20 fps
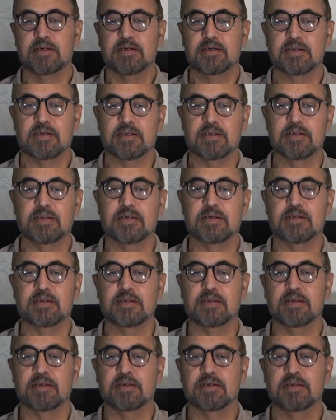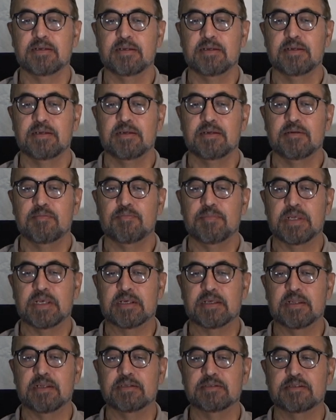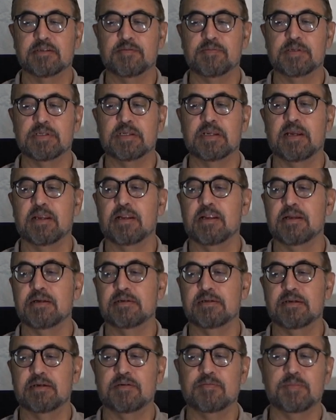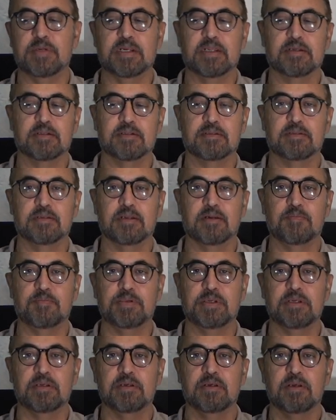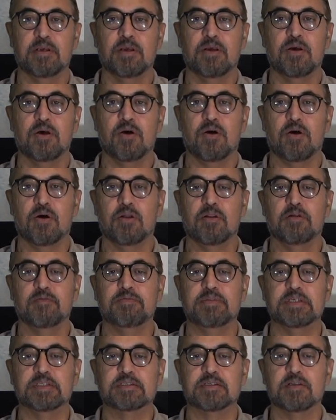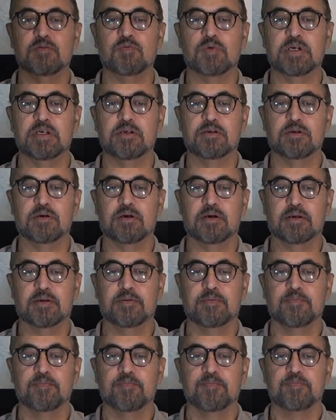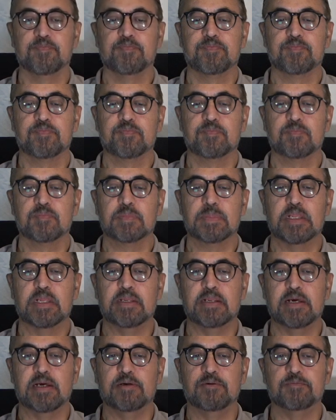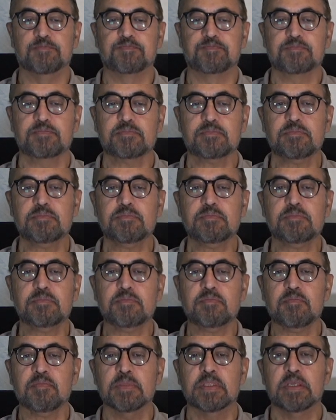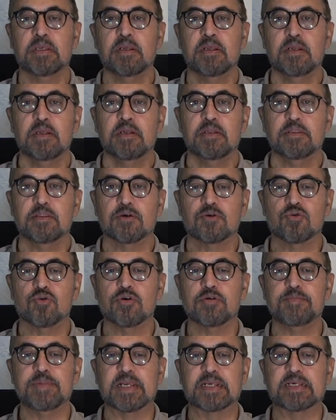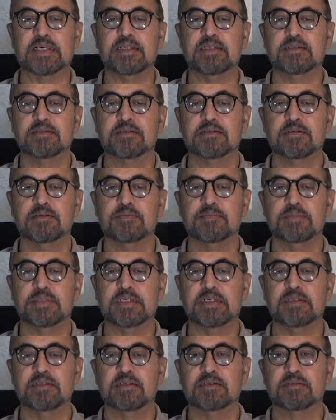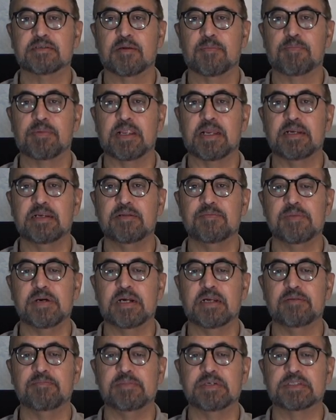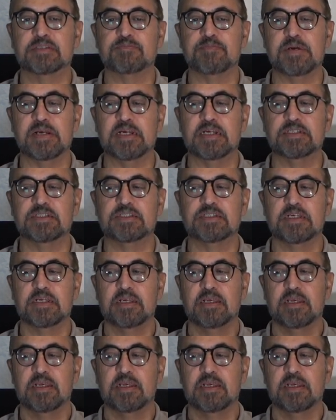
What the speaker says: targeting, mechanism and guideline directed medical therapy, all of this in one talk. Now, the core mechanism is a supply demand mismatch.